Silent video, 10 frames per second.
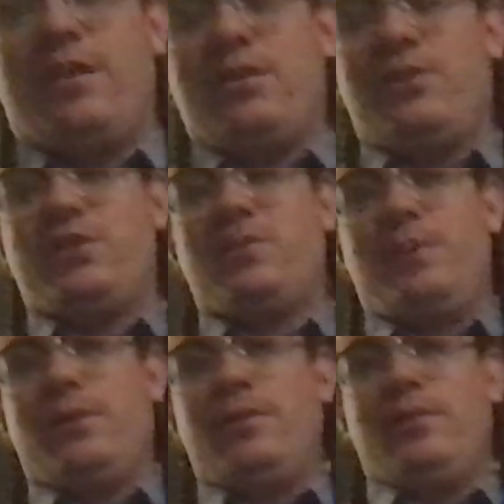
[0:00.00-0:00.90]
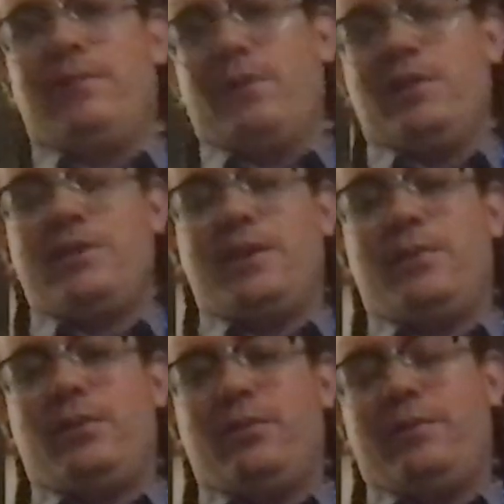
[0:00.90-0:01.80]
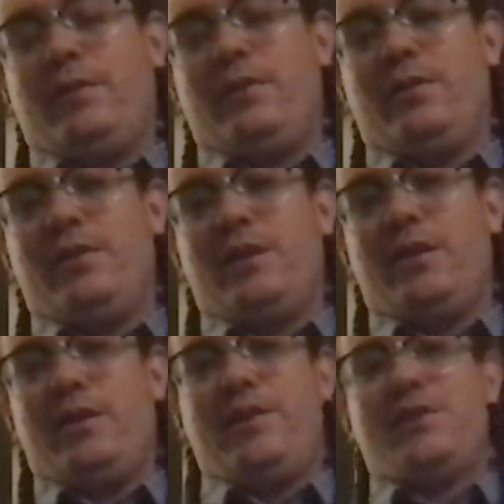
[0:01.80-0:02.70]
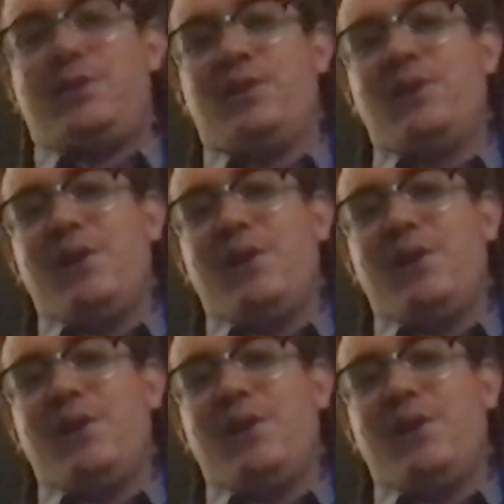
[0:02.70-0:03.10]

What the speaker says: close to Putin, for example, are on that list.